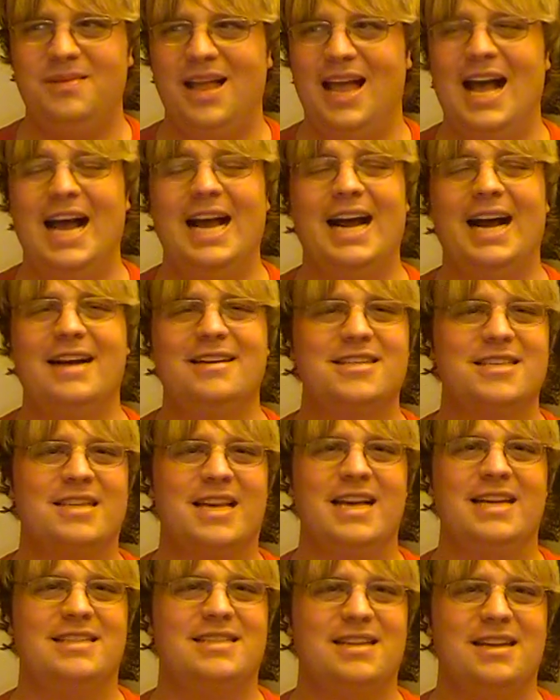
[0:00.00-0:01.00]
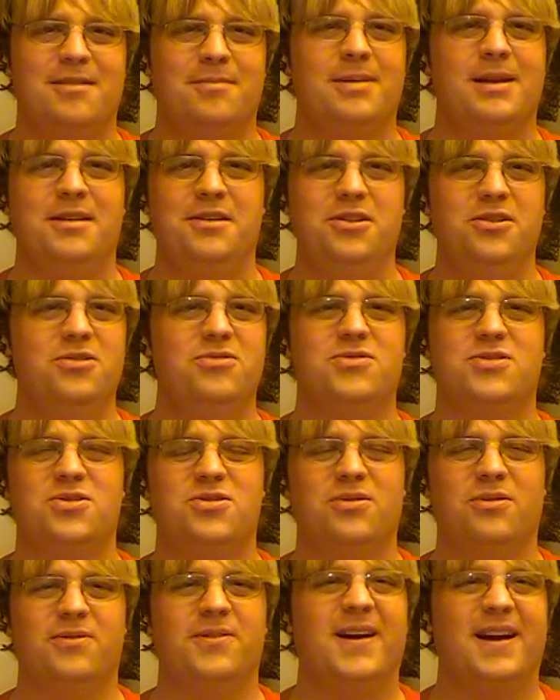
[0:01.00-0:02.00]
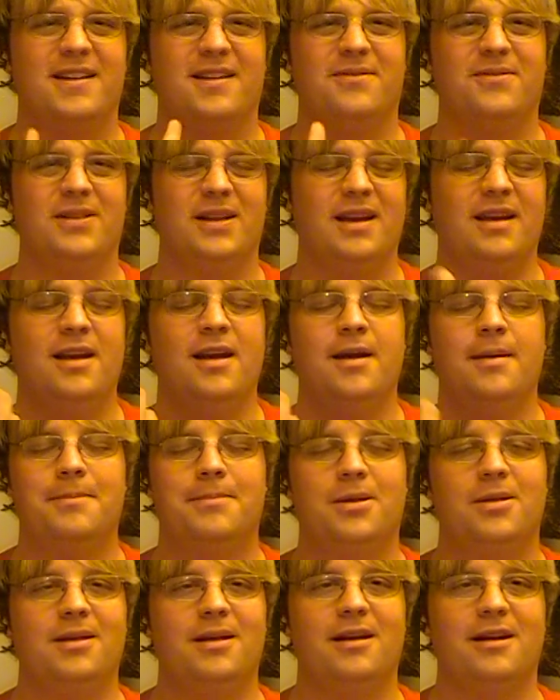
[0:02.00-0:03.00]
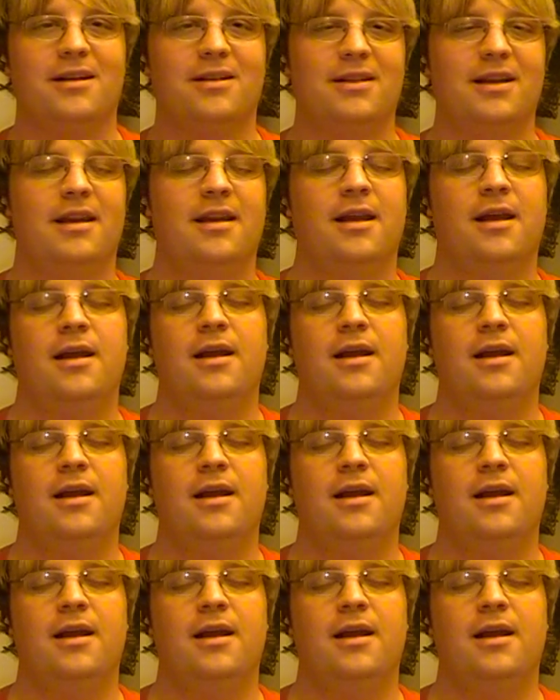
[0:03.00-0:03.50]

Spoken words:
I just can't see him being used too effectively politically.